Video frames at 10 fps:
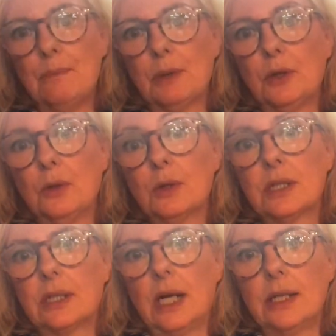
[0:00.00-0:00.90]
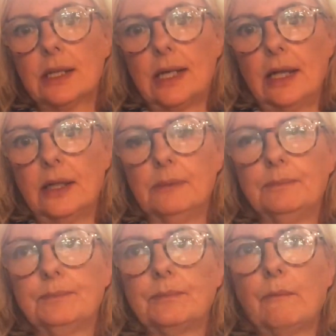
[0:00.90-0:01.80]
called Sky Scanner.
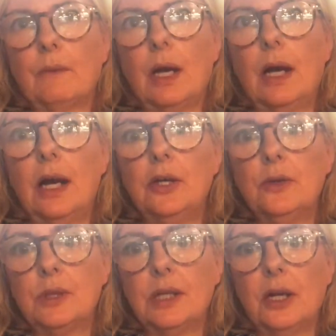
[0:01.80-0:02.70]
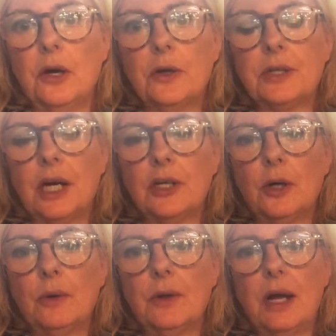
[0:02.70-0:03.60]
I use it a lot. I
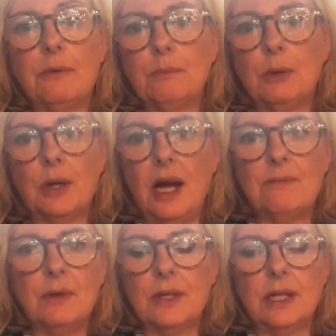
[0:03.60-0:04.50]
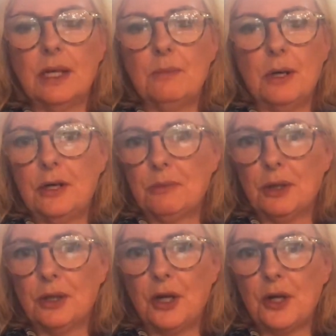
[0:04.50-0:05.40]
go on there and put everything in where I'm going
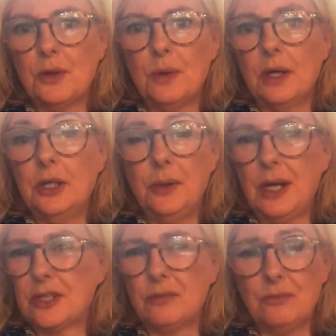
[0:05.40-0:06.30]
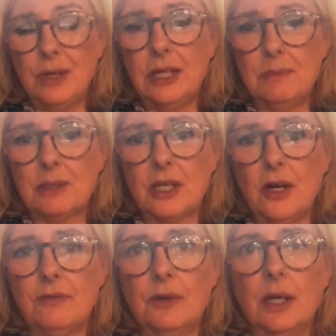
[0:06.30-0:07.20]
to go, and you get some really
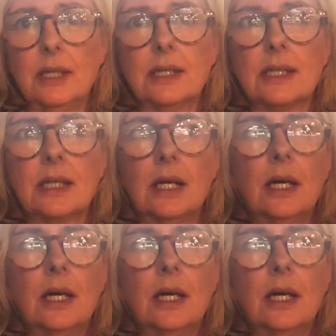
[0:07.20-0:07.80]
bizarre flights.